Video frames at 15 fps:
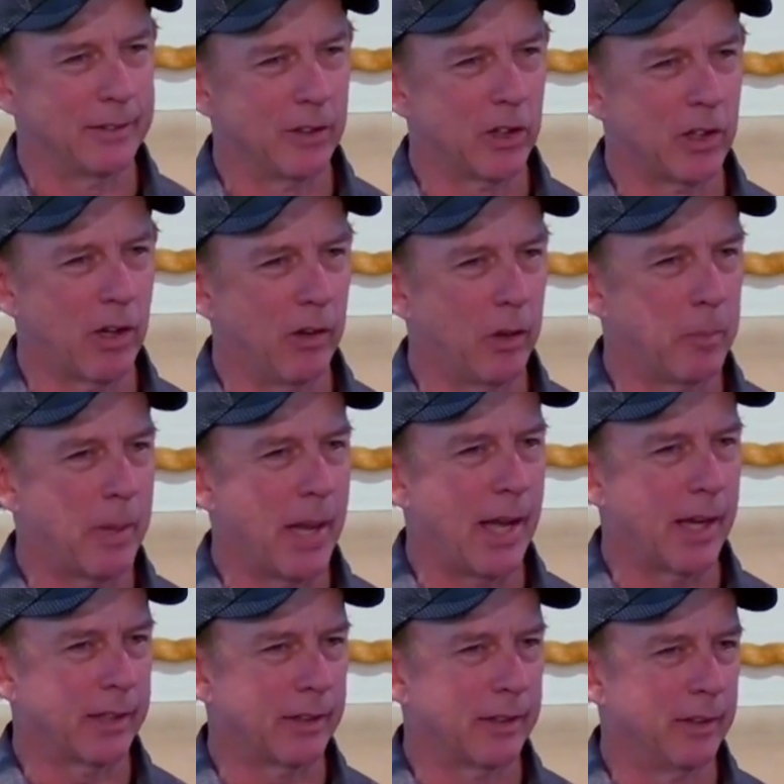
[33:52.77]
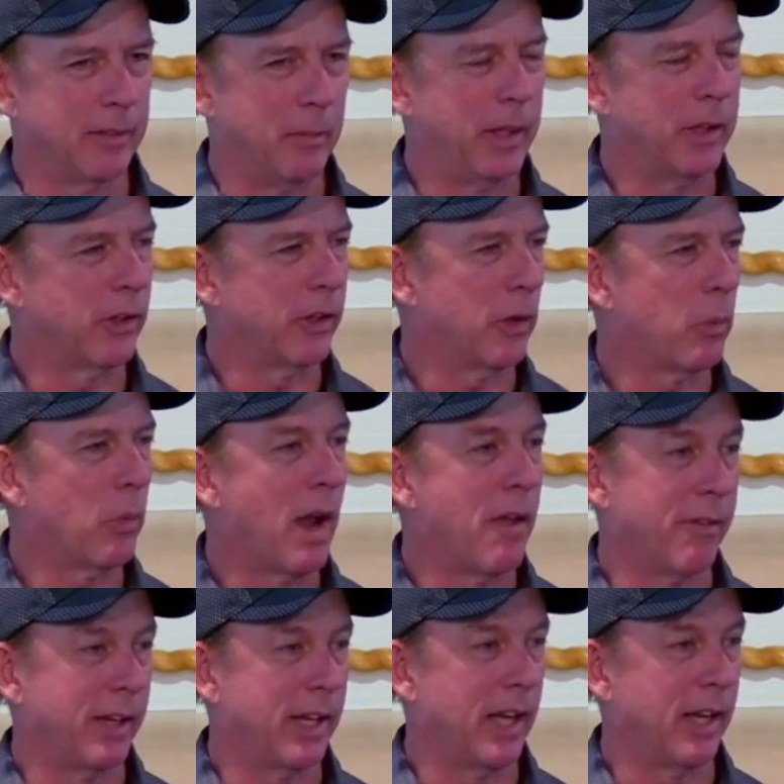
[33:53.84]
Call her back. Make her your wife
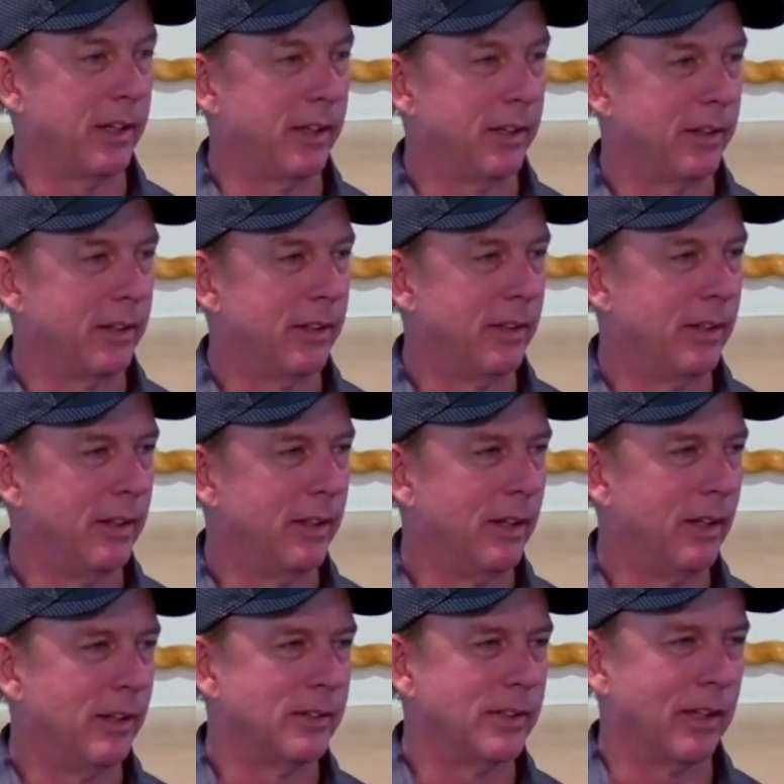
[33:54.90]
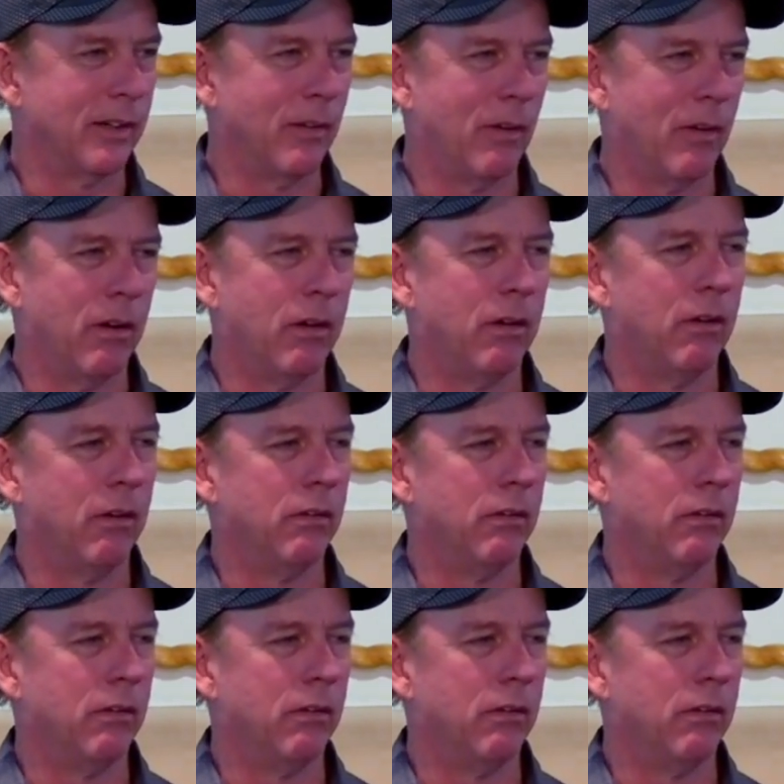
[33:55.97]
again. It's like, oh.